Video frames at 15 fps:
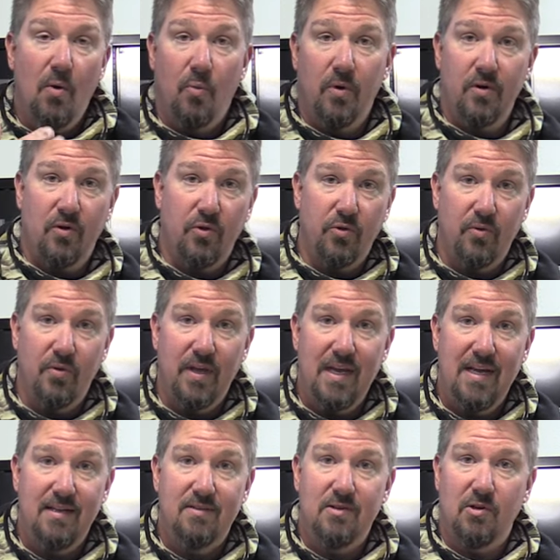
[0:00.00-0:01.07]
We're gonna go through the
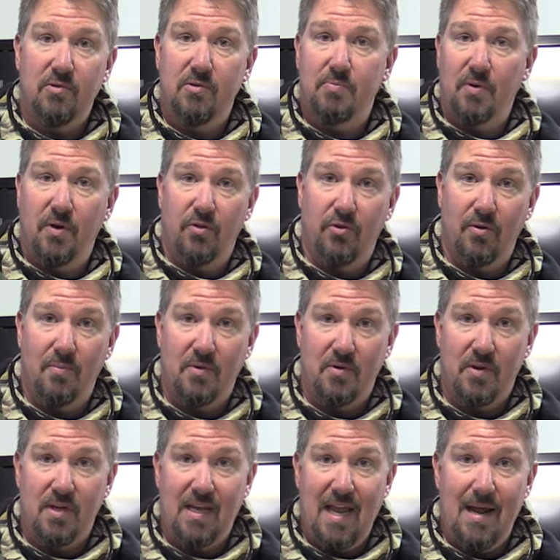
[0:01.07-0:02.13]
heat zones, put a thermal
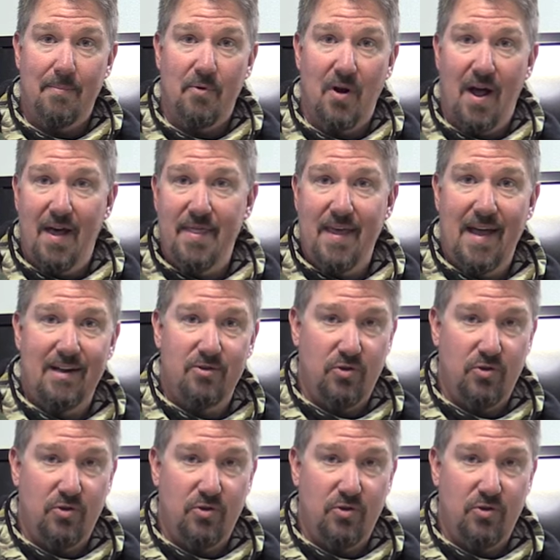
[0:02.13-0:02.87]
camera on that,